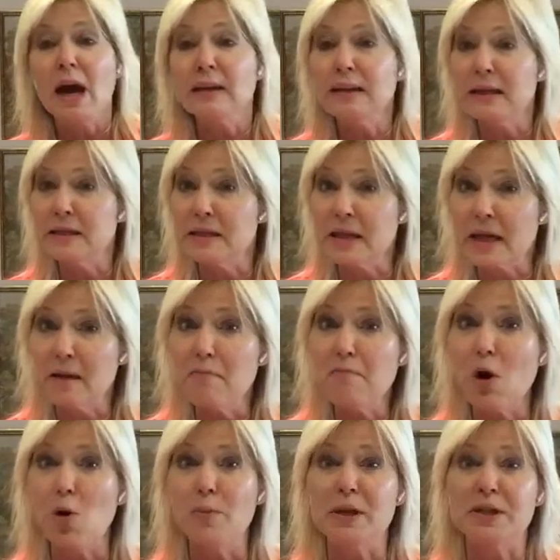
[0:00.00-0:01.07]
I'd like to take a
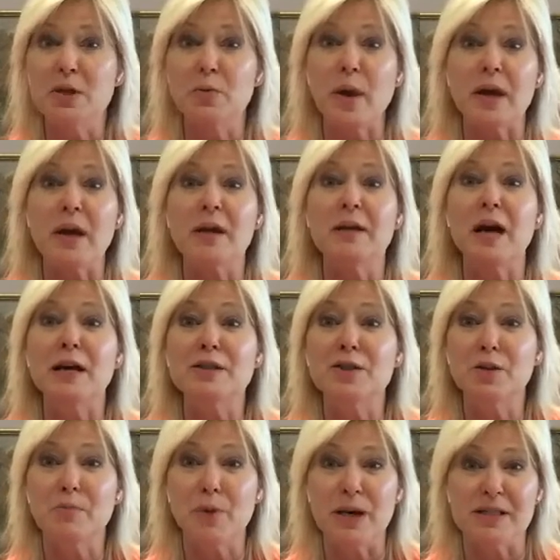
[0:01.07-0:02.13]
moment to recognize
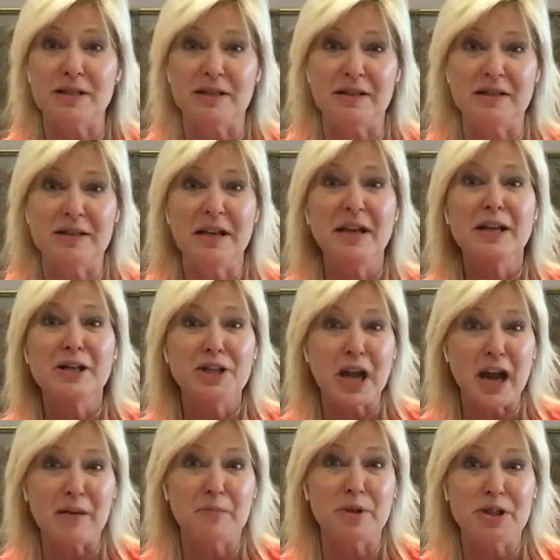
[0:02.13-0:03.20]
your president,
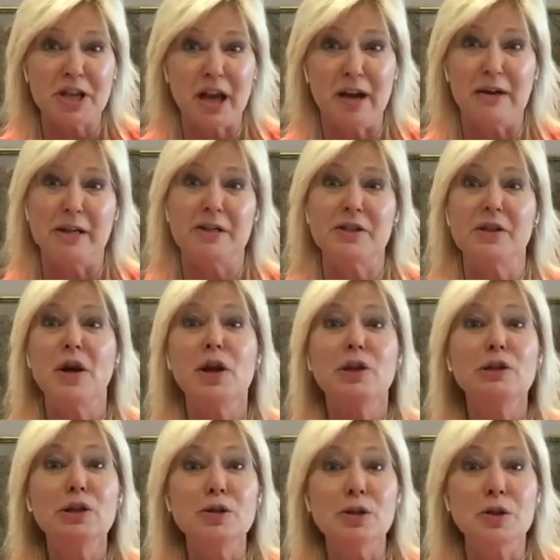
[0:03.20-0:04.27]
Jack Rosaris,
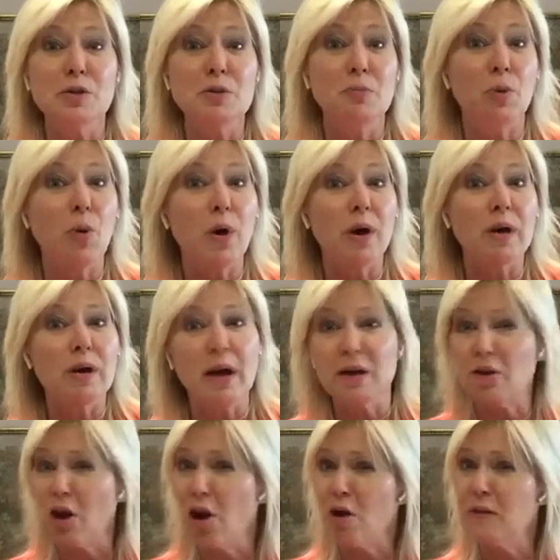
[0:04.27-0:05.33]
Luso's board,
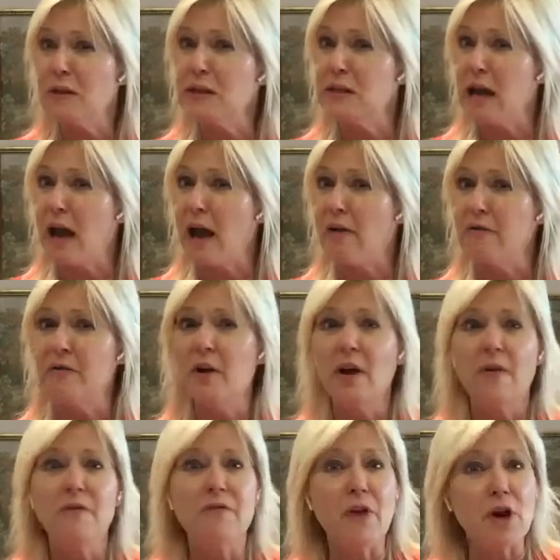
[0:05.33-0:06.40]
and all the staff,
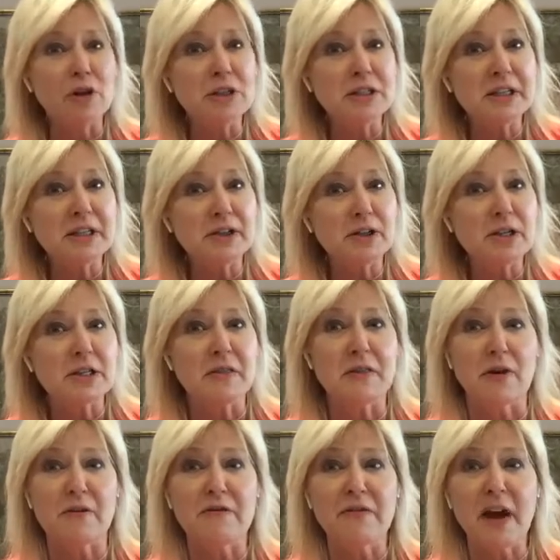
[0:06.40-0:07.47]
volunteers, and
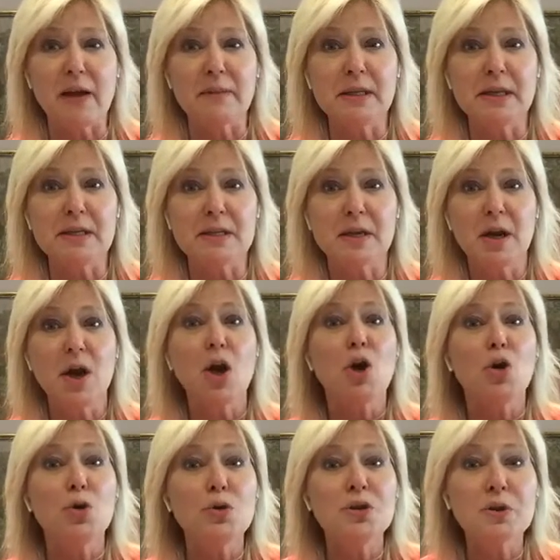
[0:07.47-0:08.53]
their families
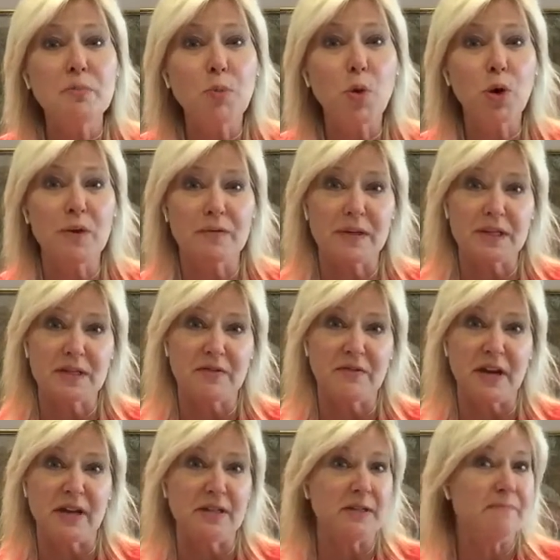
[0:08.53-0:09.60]
who support this
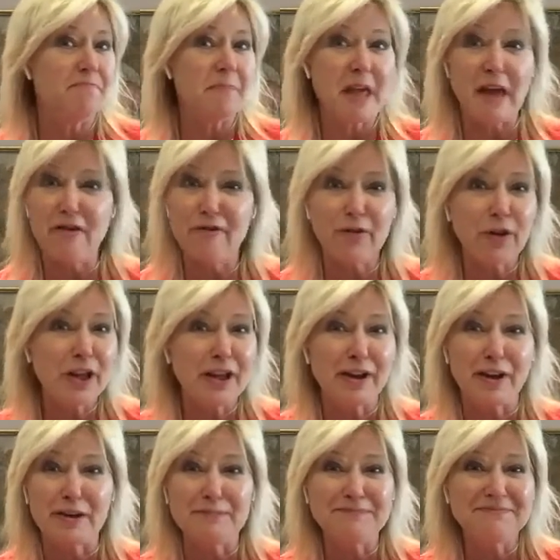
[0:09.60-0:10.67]
event every
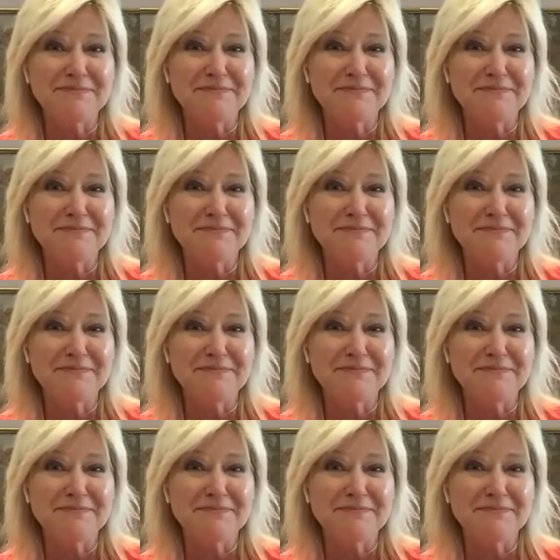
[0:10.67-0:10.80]
year.